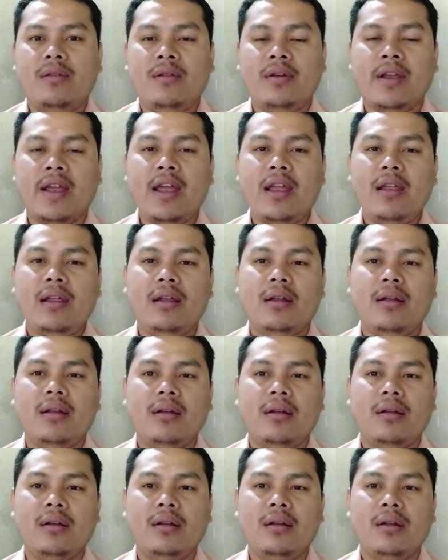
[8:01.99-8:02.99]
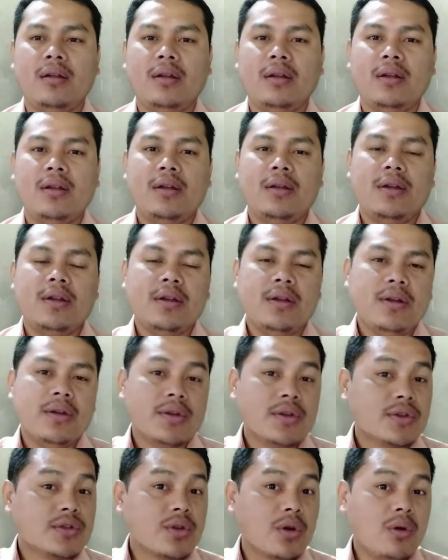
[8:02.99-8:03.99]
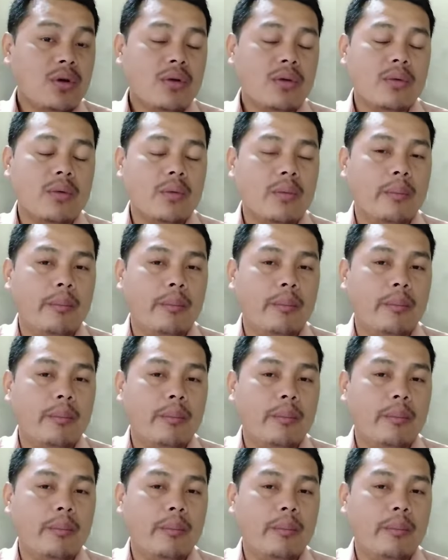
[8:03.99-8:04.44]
Okay, so